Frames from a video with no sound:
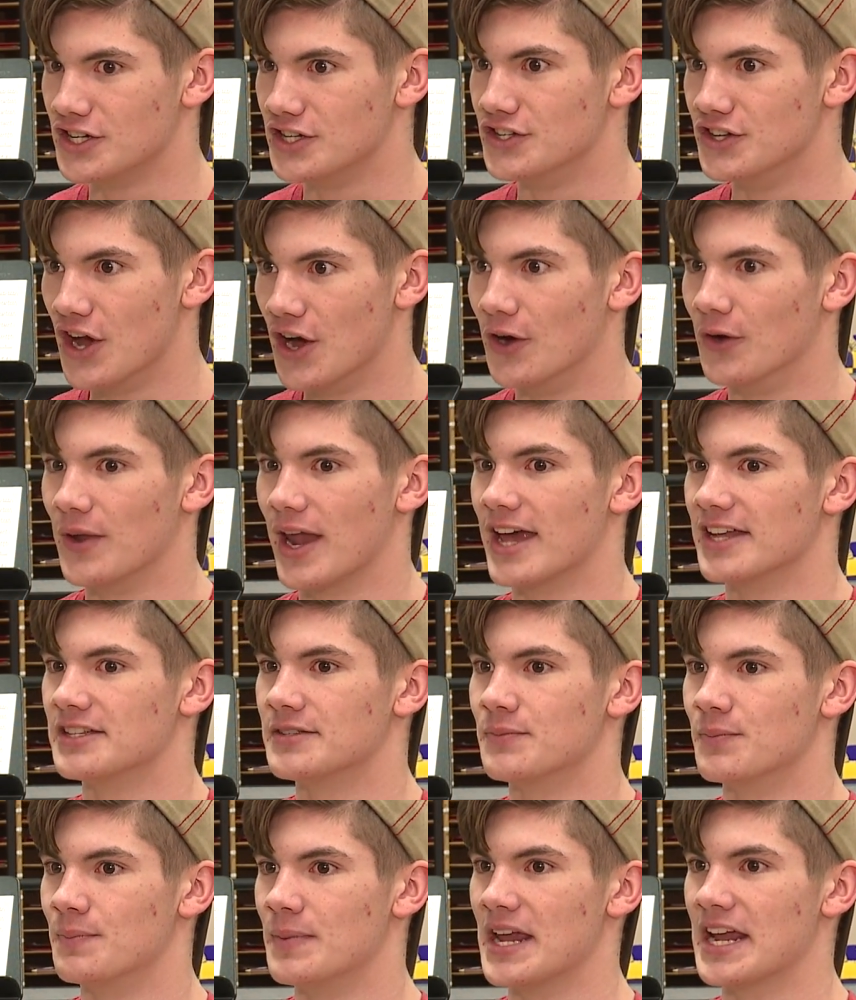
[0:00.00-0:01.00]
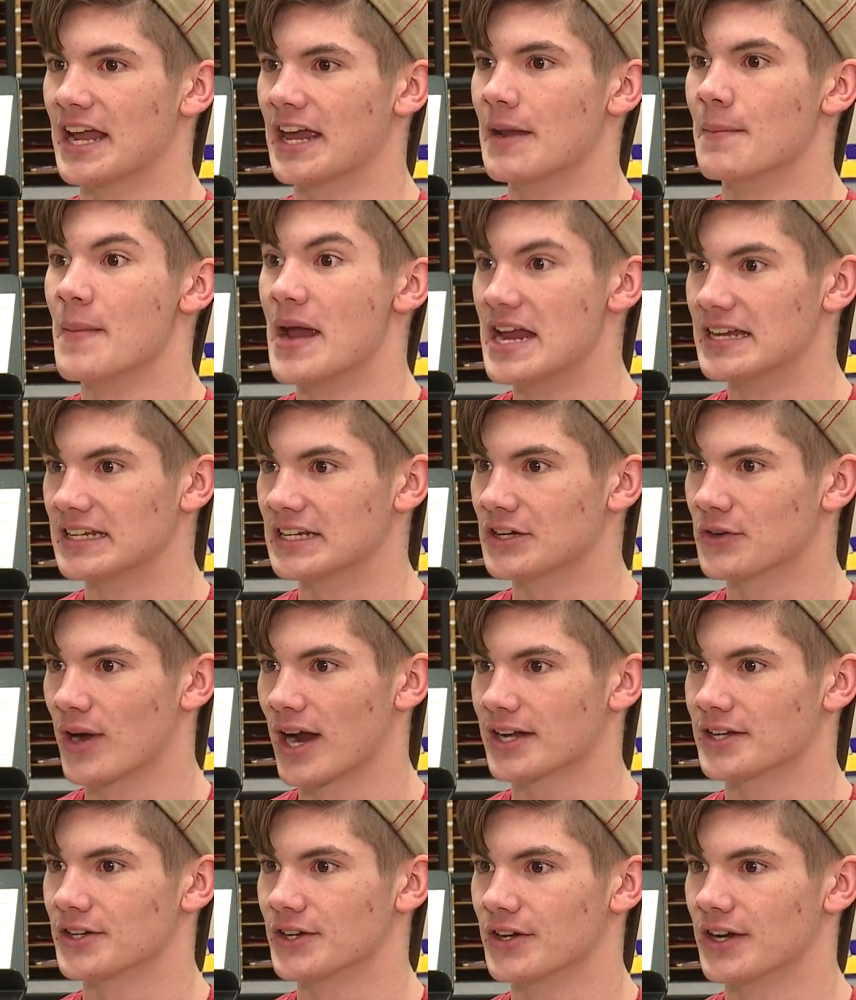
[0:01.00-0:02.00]
she's known as being an amazing
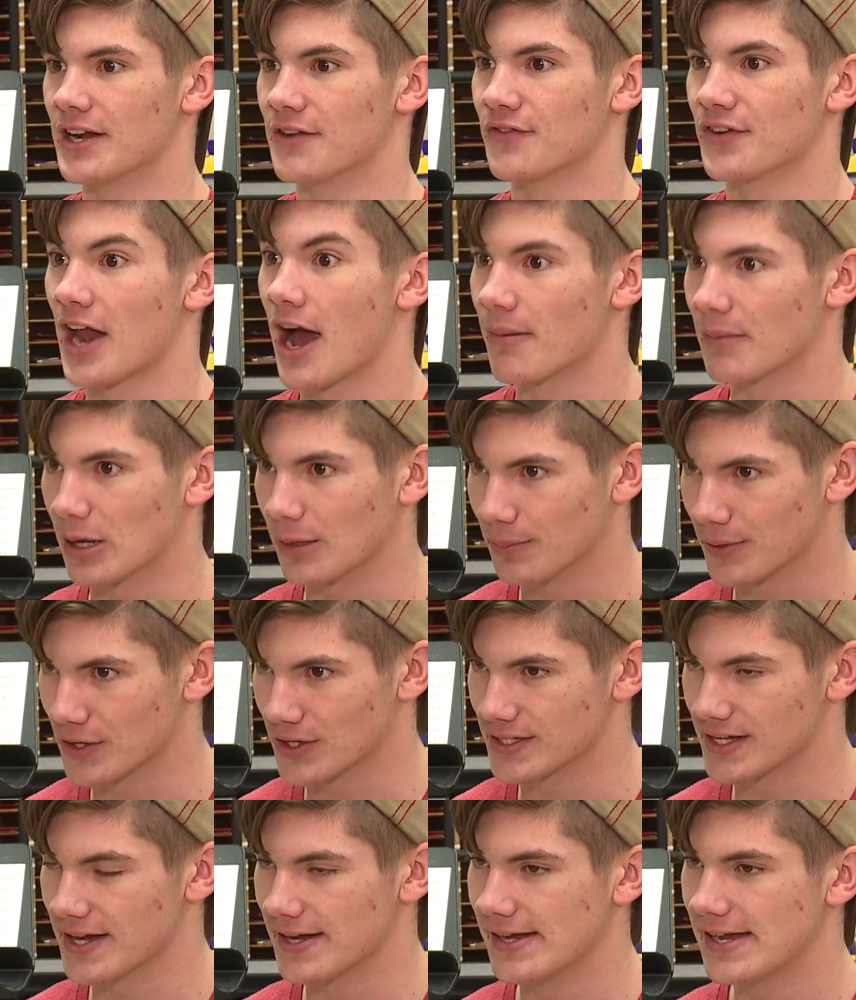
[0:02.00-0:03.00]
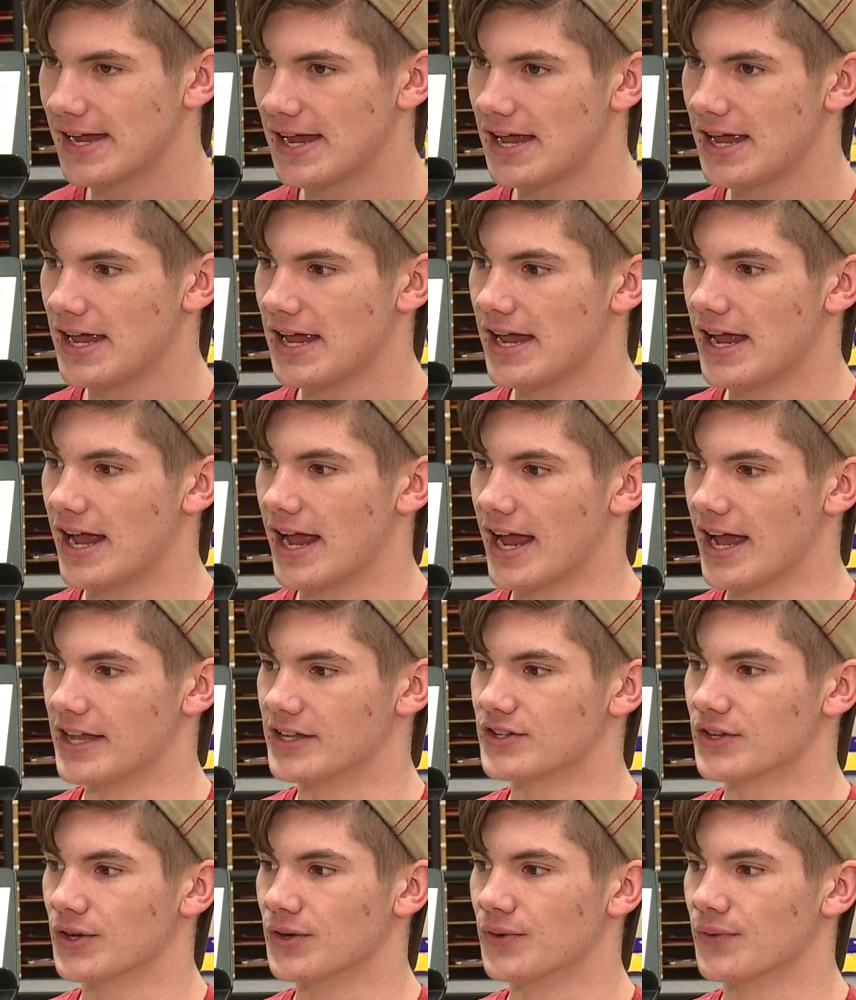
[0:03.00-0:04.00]
director and a phenomenal person, and
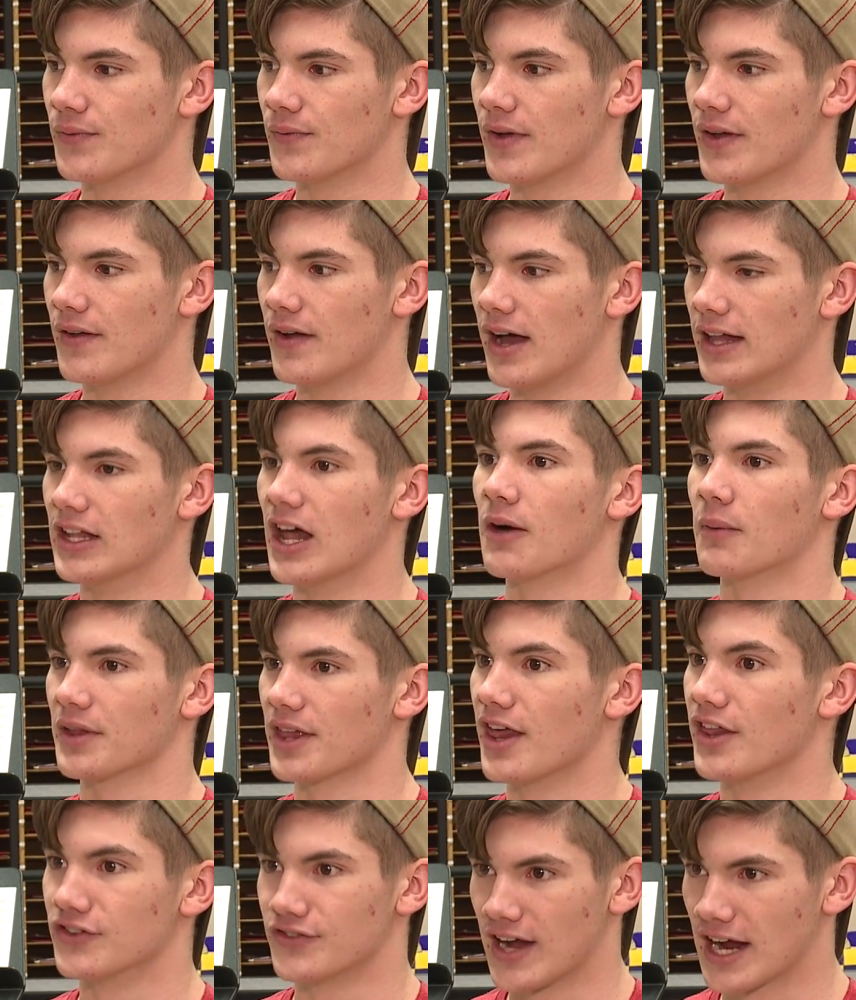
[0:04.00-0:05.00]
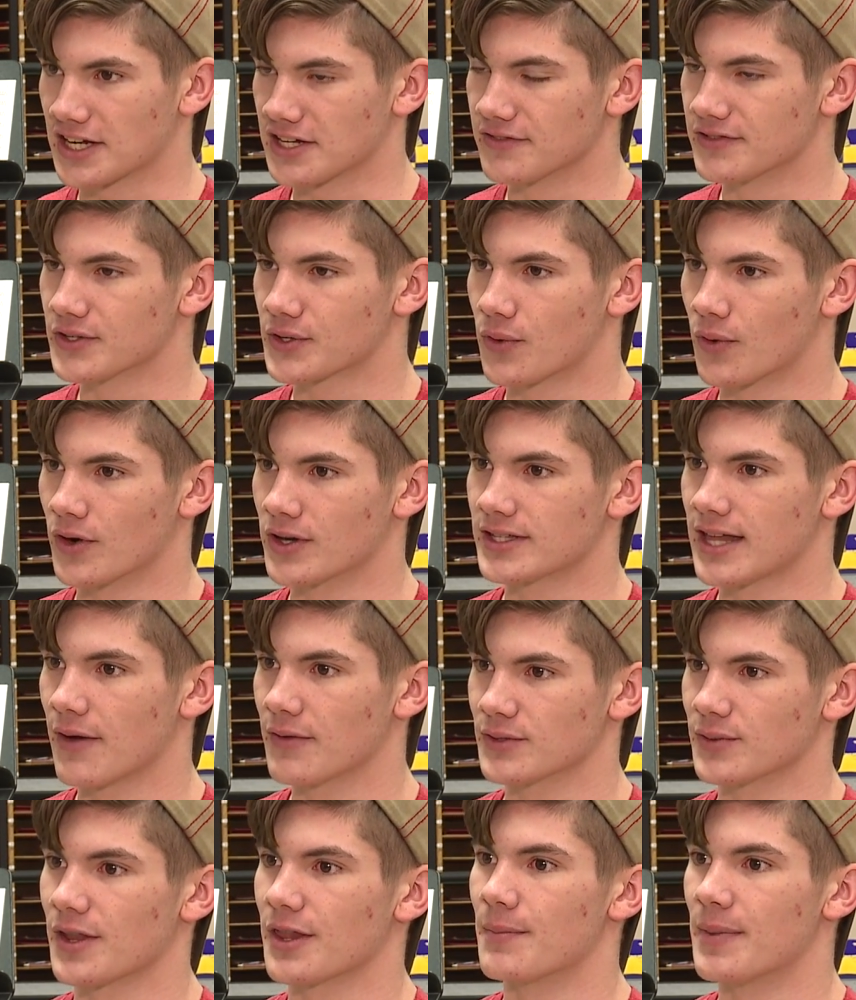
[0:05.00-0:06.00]
so along with other factors, of course, that
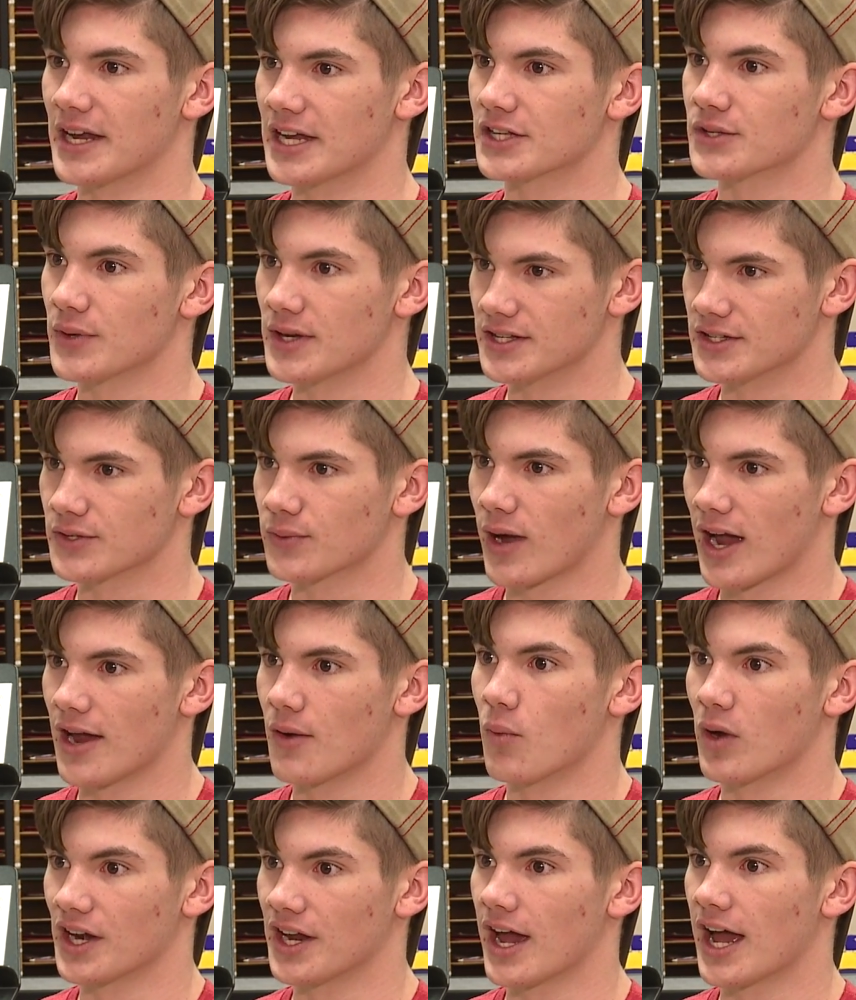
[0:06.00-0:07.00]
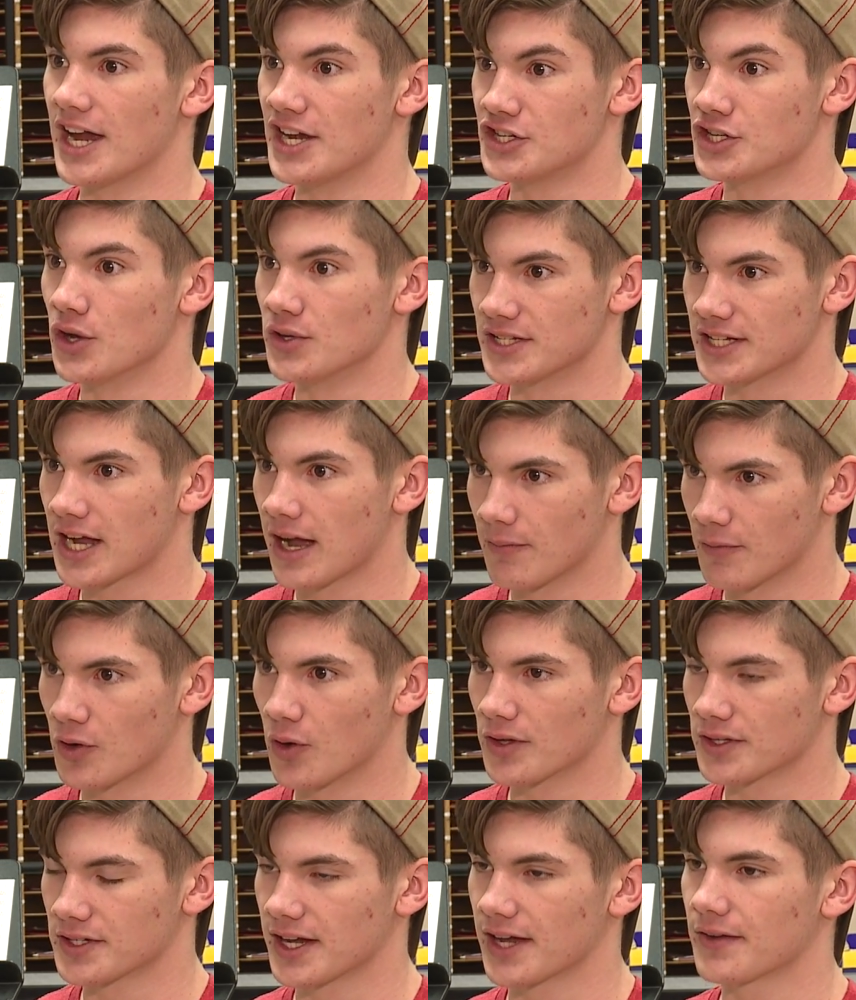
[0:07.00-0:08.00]
was one of the biggest reasons why I, wanted, I chose to come to
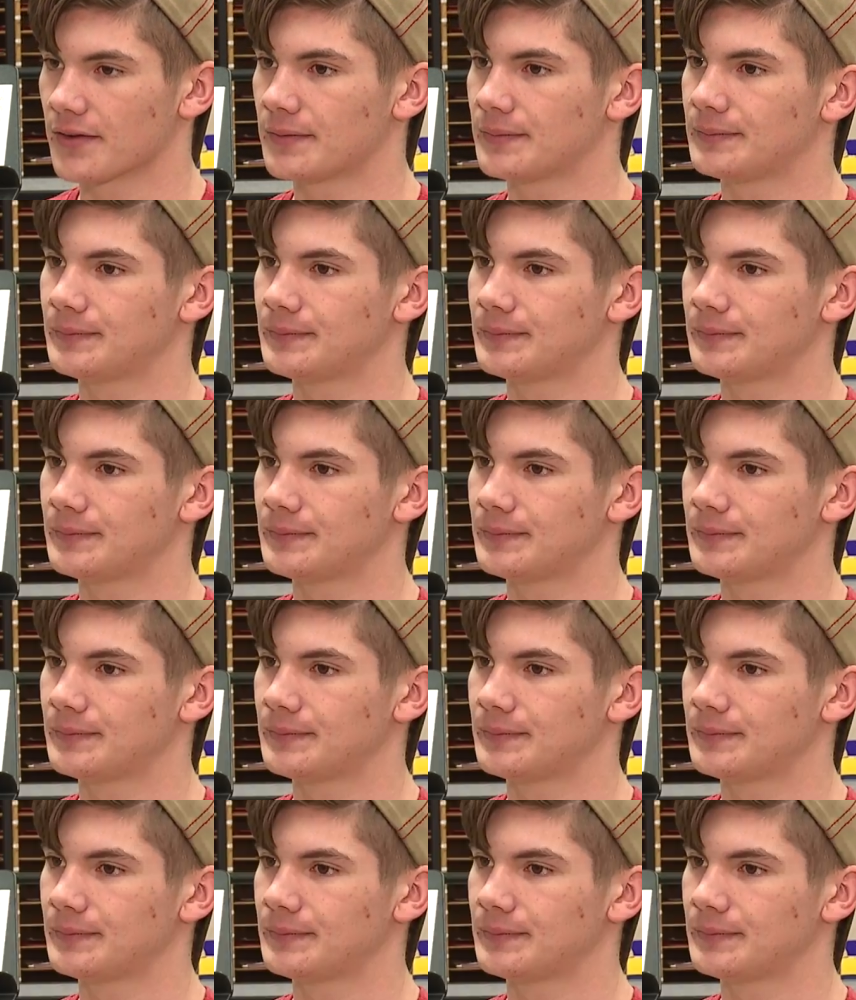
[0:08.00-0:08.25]
Northtown.